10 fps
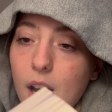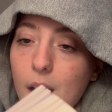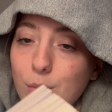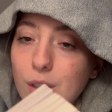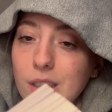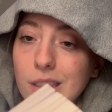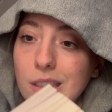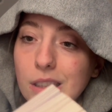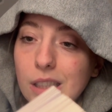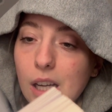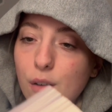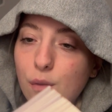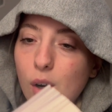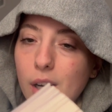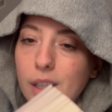I'm gonna see how
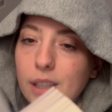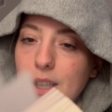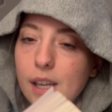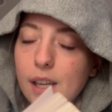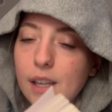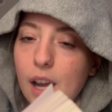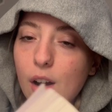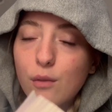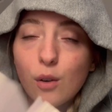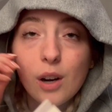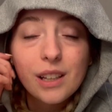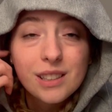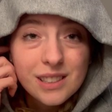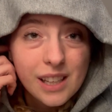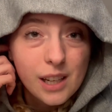far I can get and how far I can
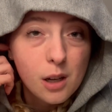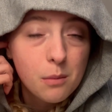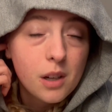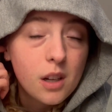stay up.